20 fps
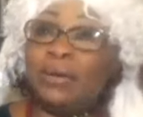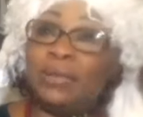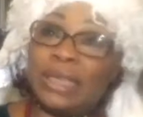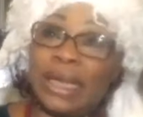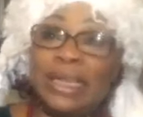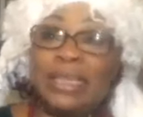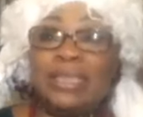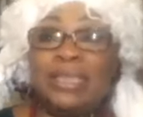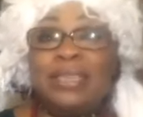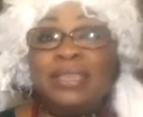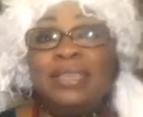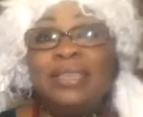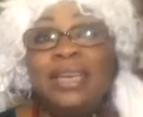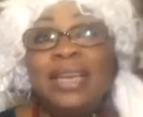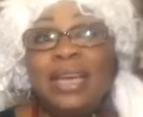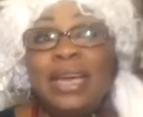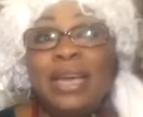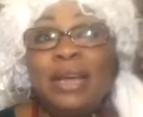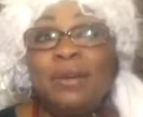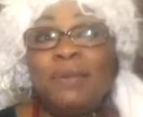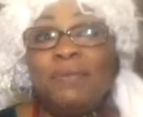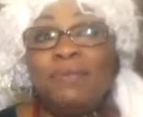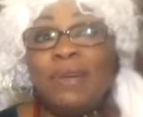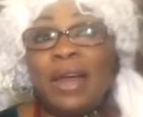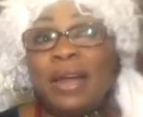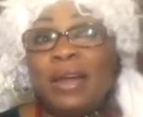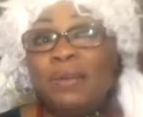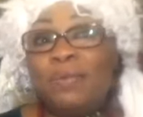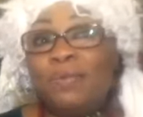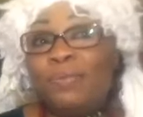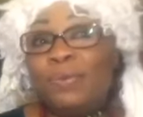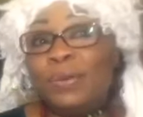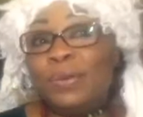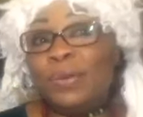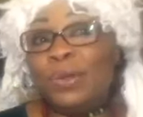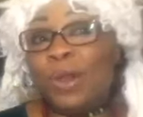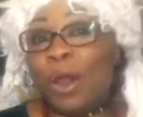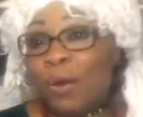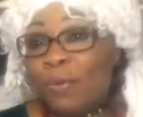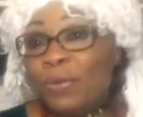deity, very
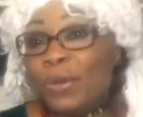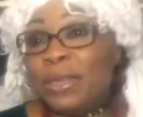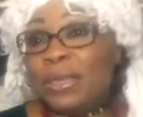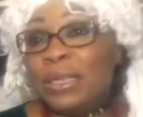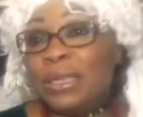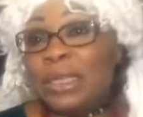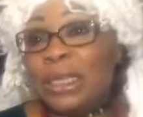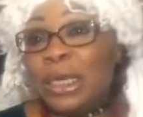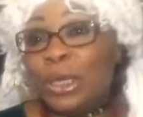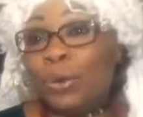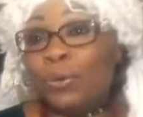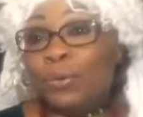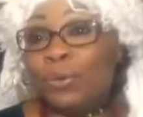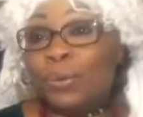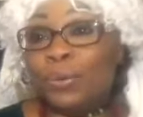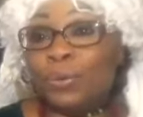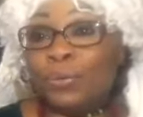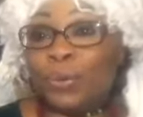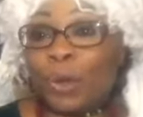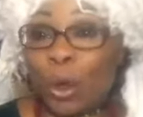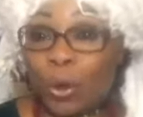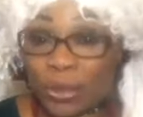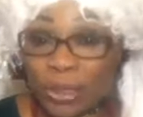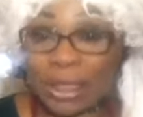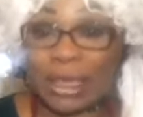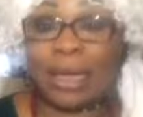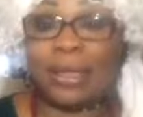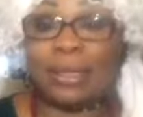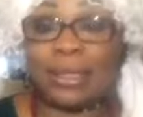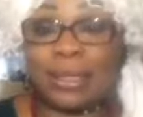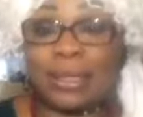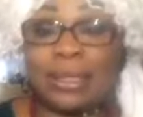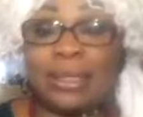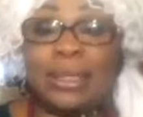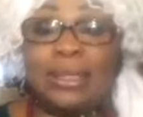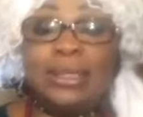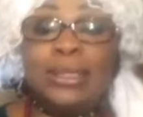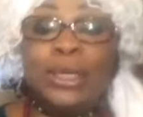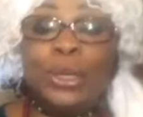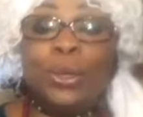loving, you know, constant,
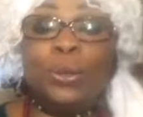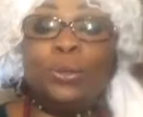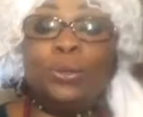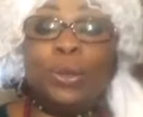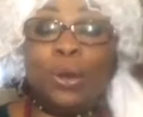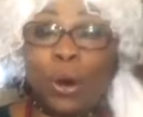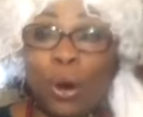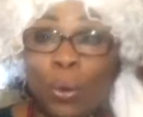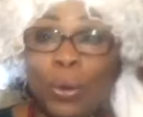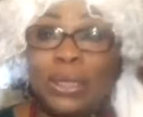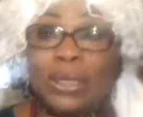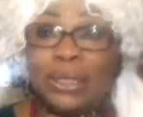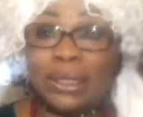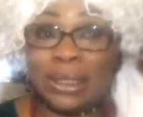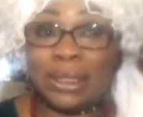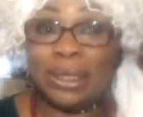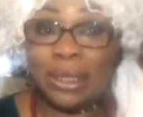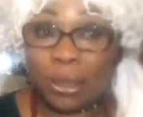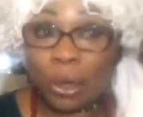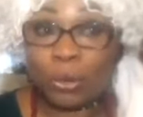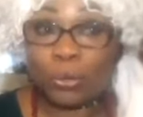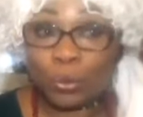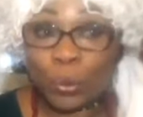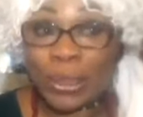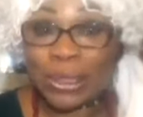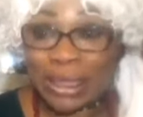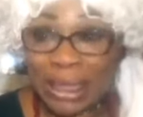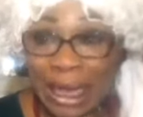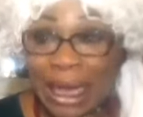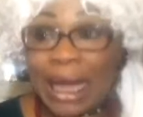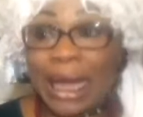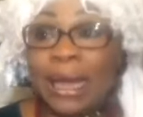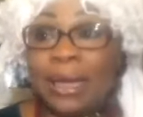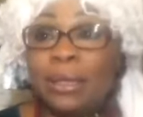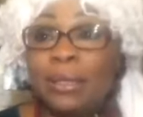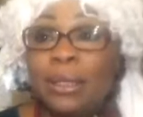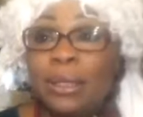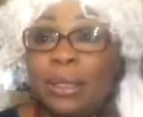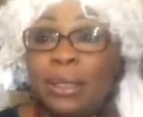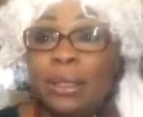you know, always there.
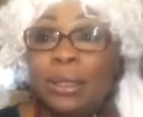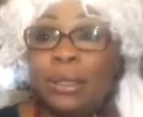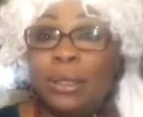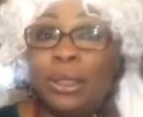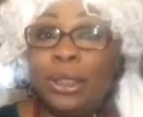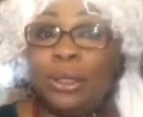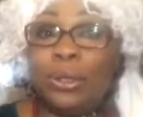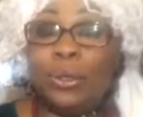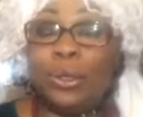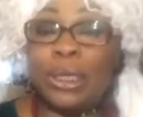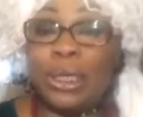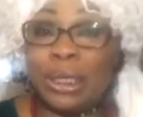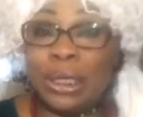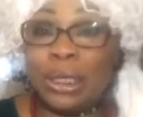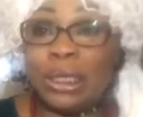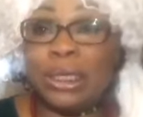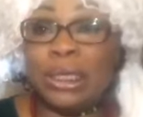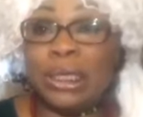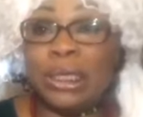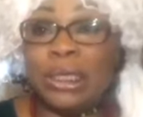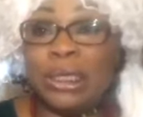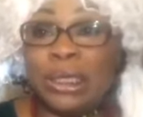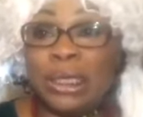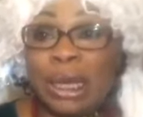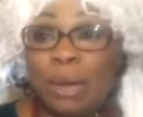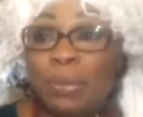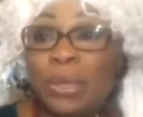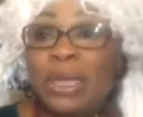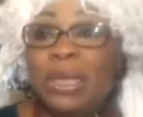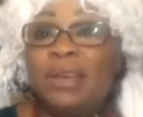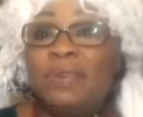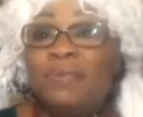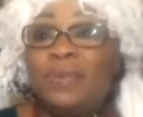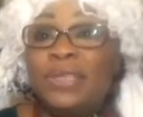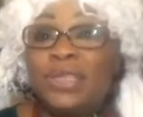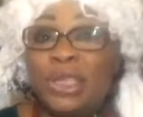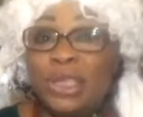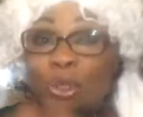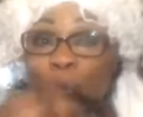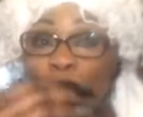You know, he I believe
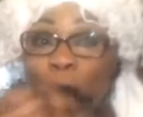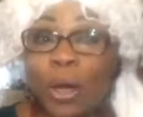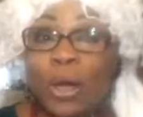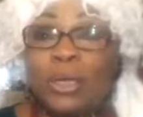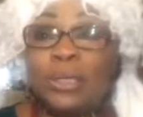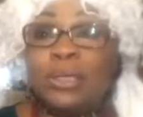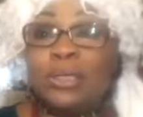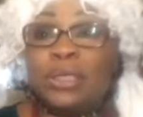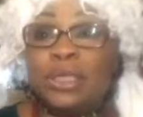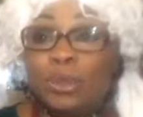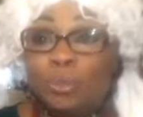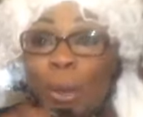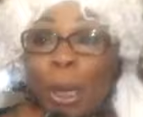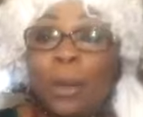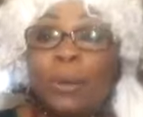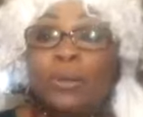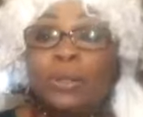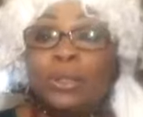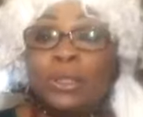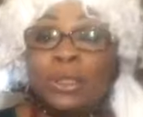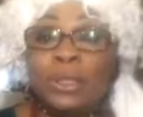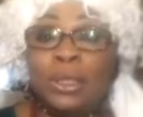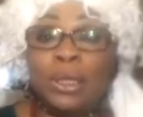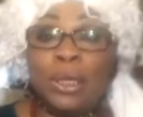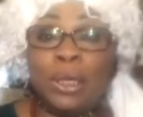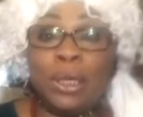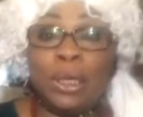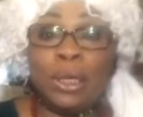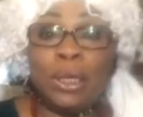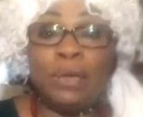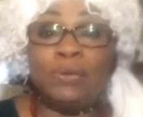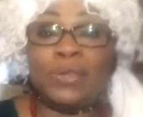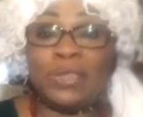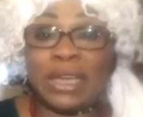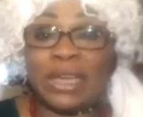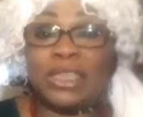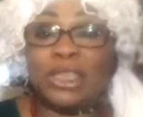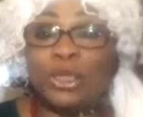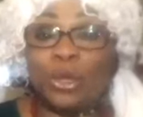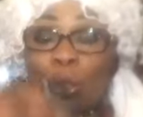his word is his bond. If he
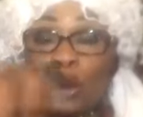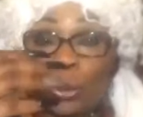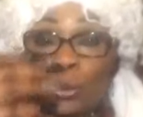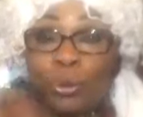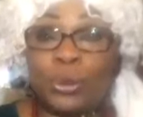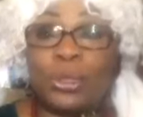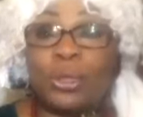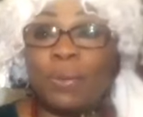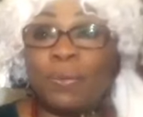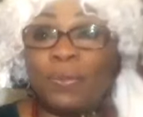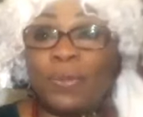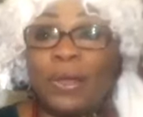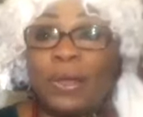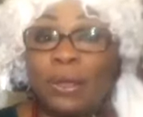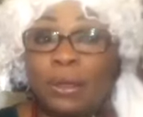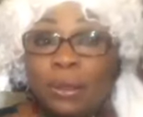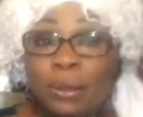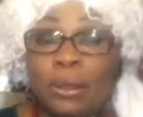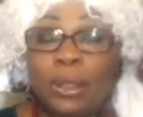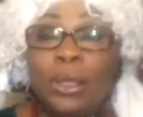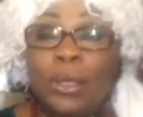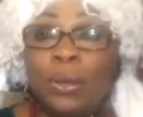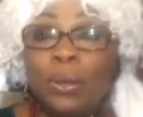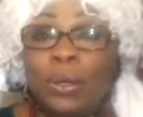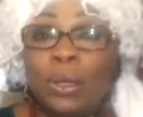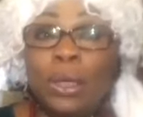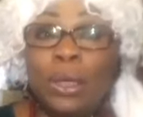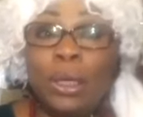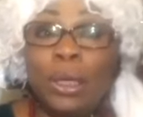says he's going to do something, you know,